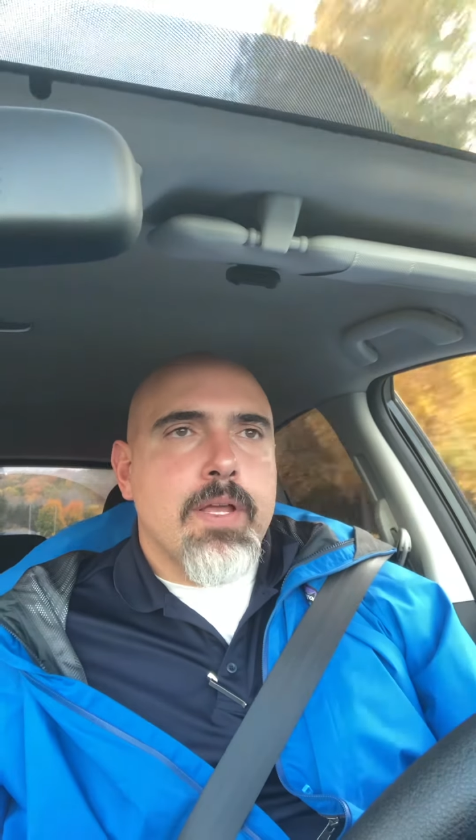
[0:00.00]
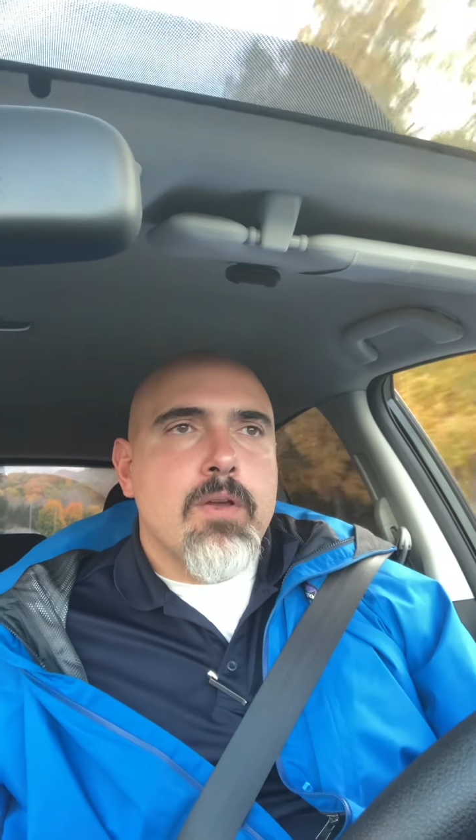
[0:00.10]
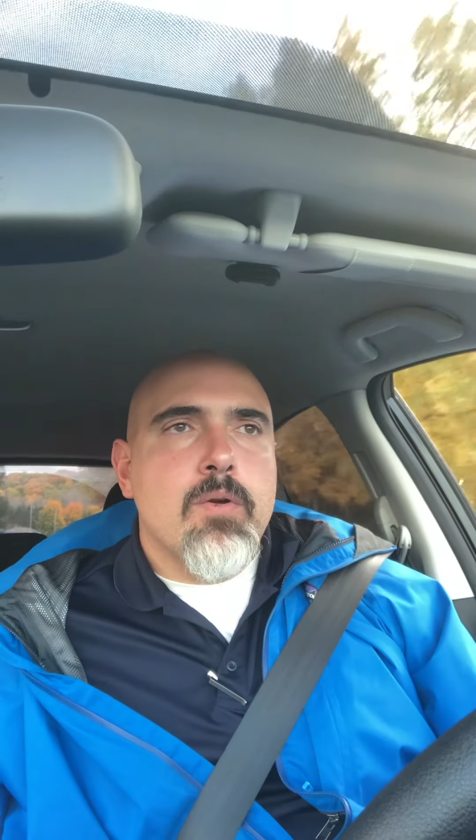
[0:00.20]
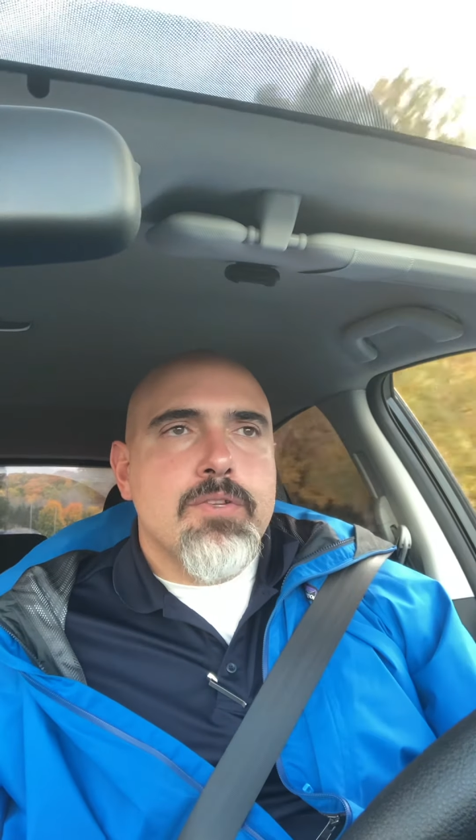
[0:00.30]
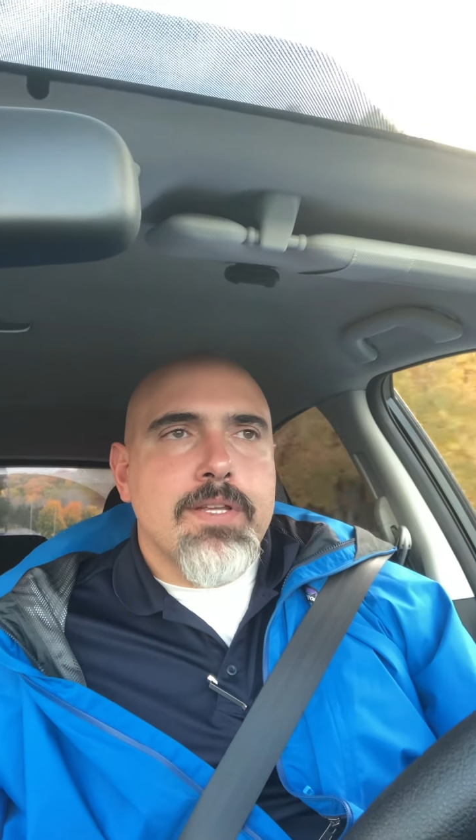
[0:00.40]

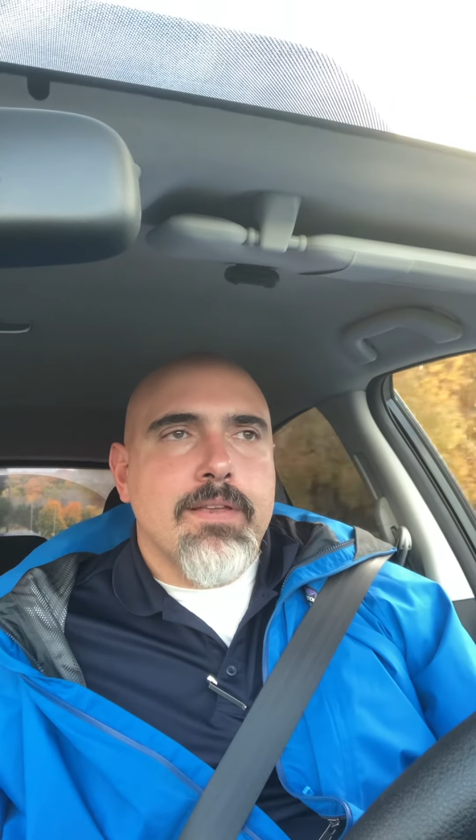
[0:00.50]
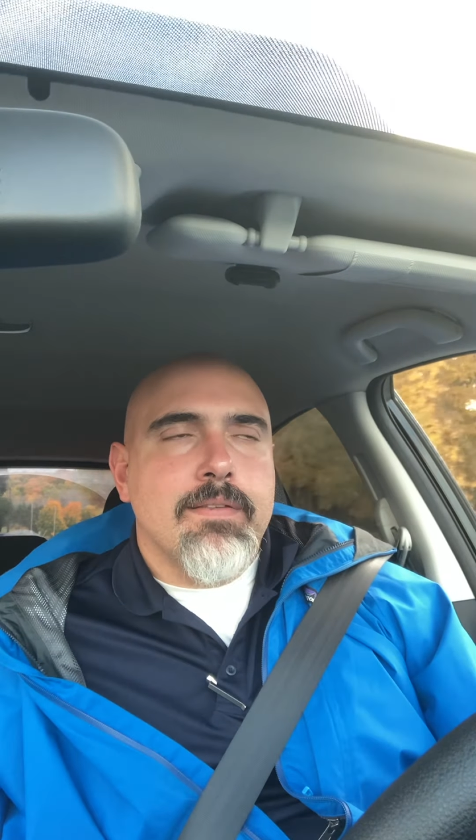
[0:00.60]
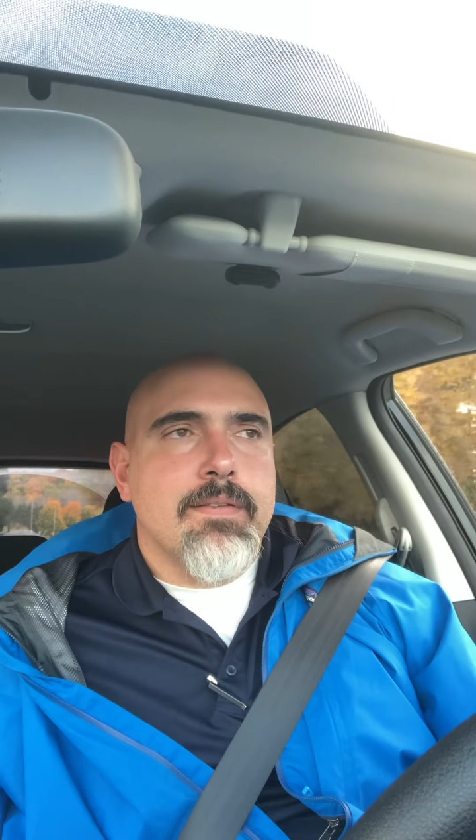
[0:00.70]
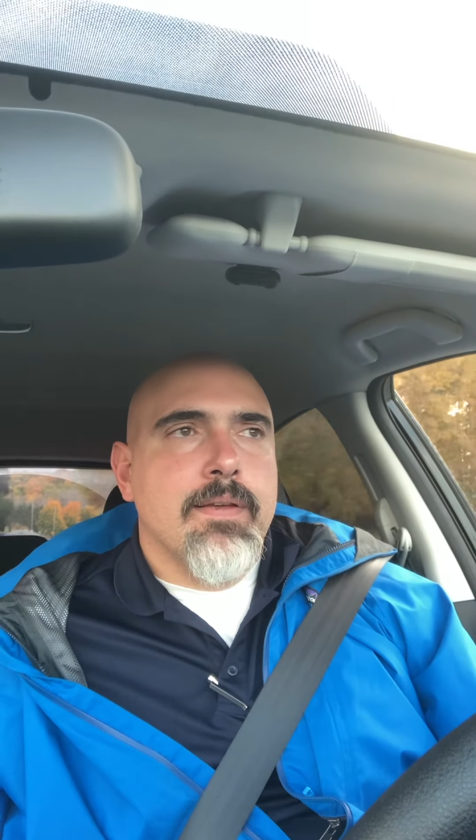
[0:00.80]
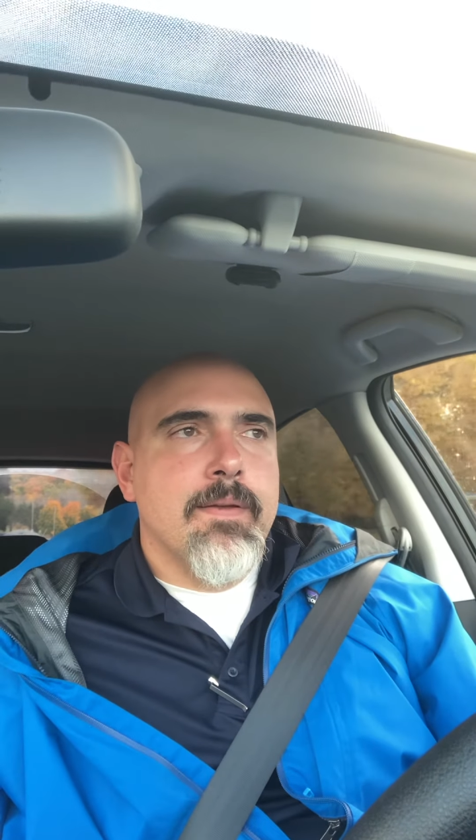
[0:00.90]

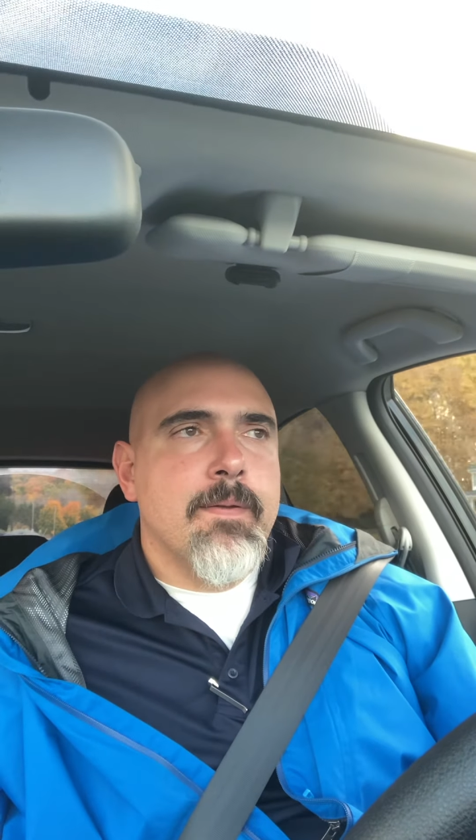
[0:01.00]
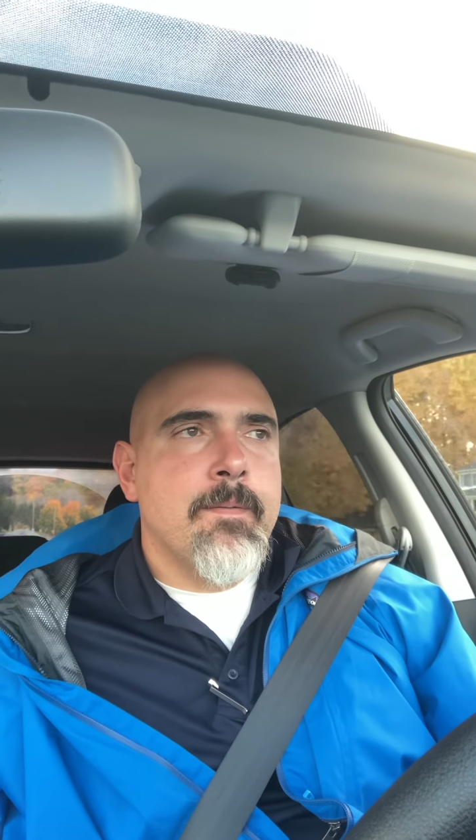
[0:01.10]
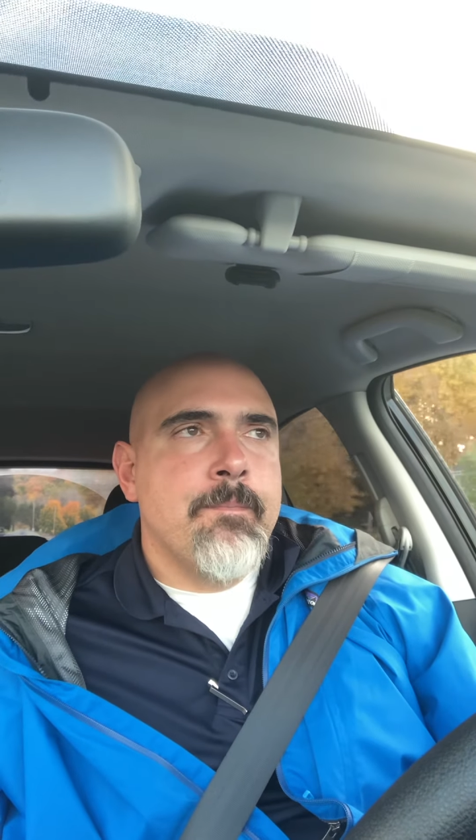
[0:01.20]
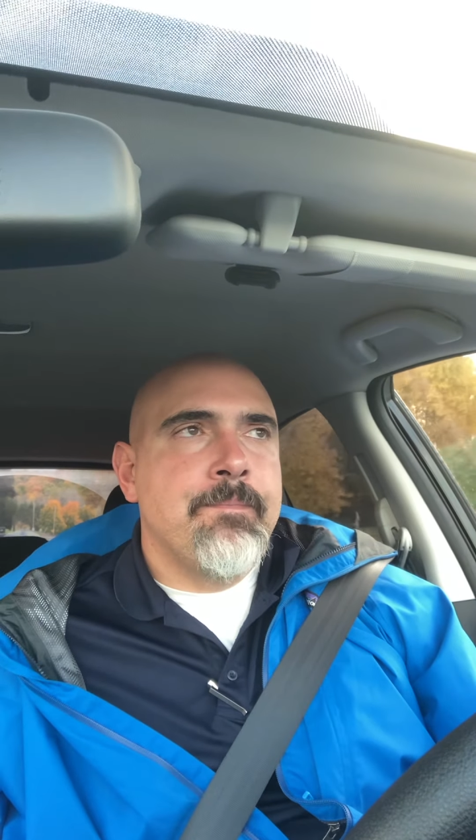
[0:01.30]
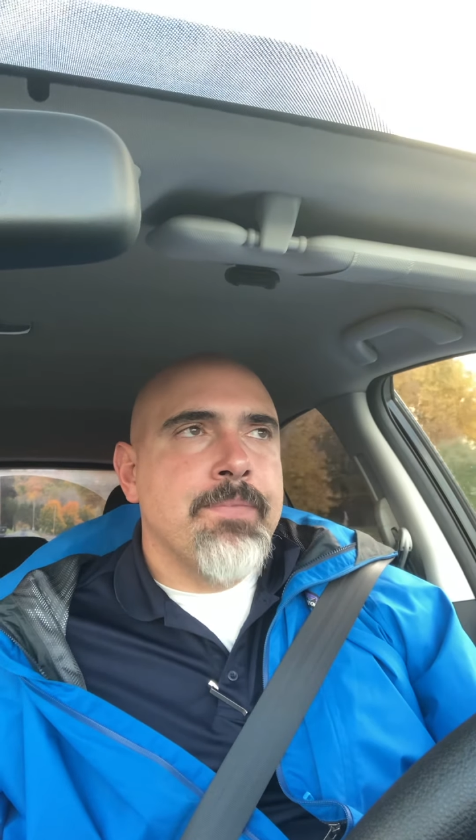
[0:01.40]
coaches
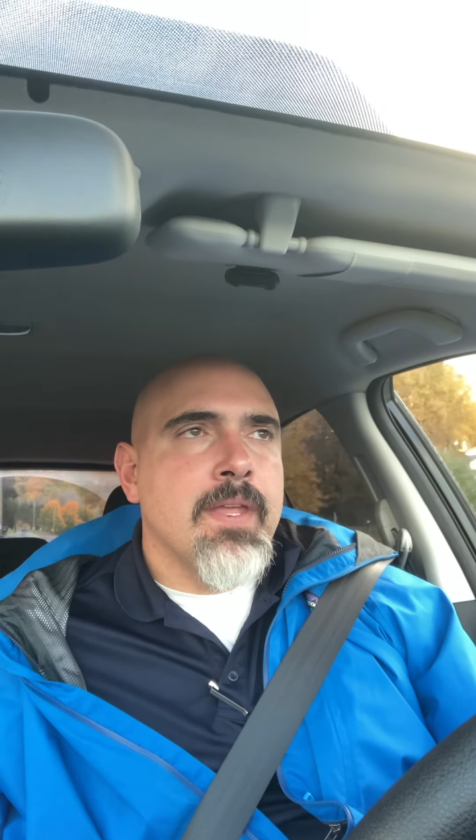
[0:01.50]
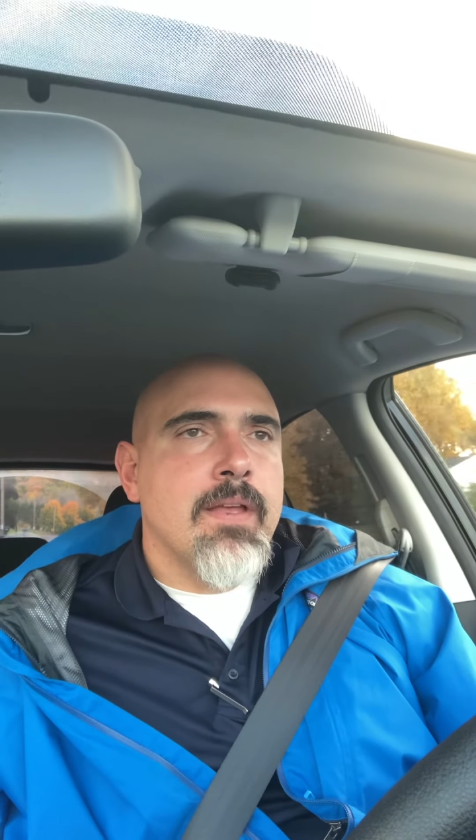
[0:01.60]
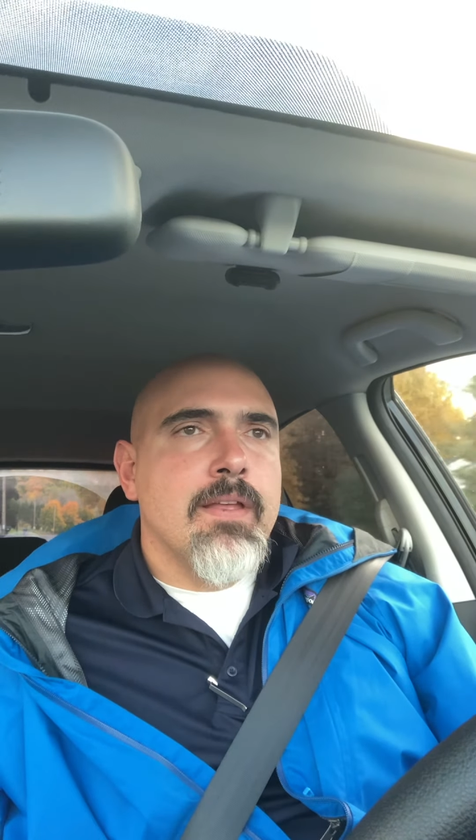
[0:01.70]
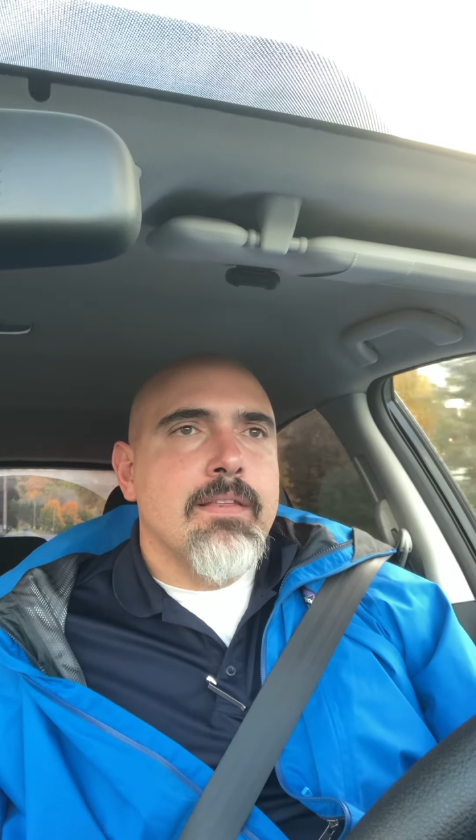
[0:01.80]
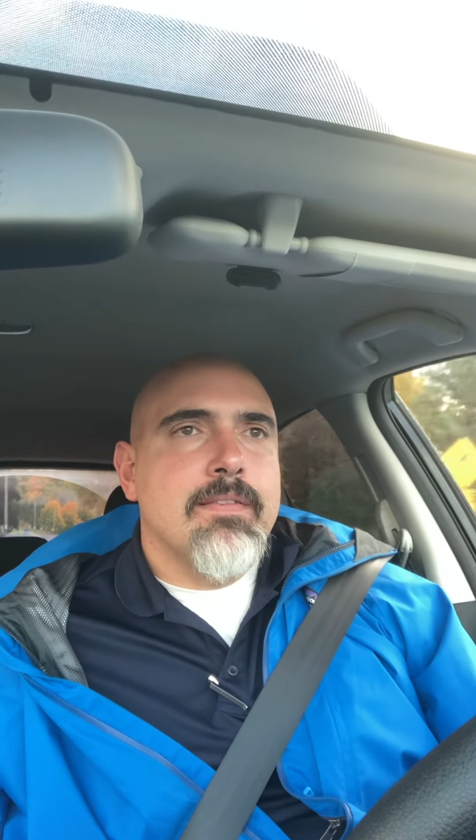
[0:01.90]

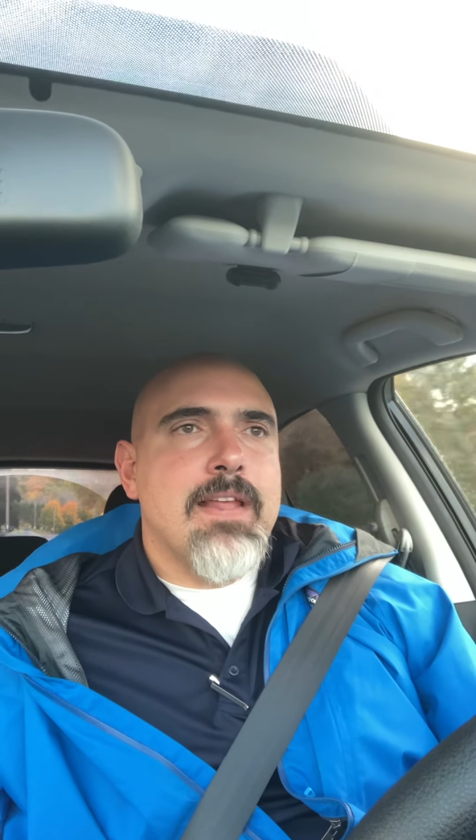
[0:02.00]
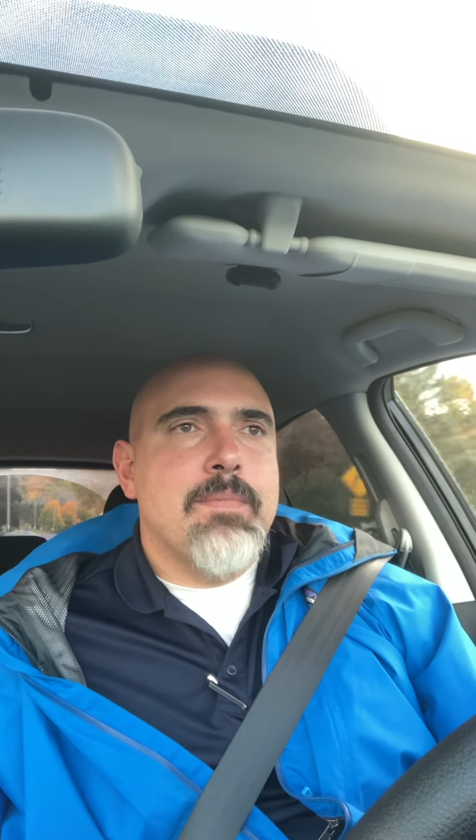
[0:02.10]
send